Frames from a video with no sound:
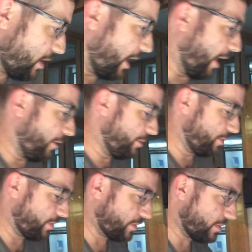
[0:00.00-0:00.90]
Now,
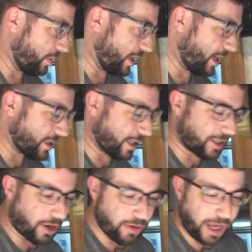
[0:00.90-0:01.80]
because I
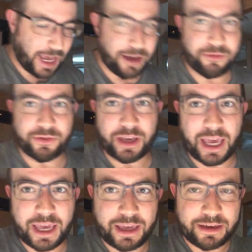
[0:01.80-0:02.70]
don't have
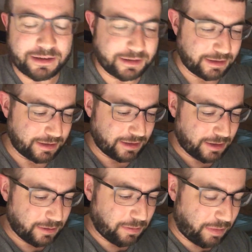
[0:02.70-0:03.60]
a
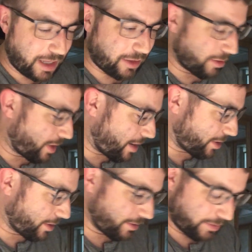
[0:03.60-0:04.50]
meat
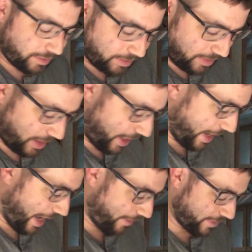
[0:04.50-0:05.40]
thermometer, I
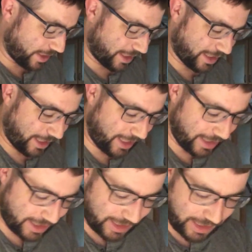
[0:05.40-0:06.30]
have to
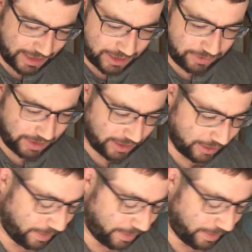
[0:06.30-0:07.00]
slightly cut into it a little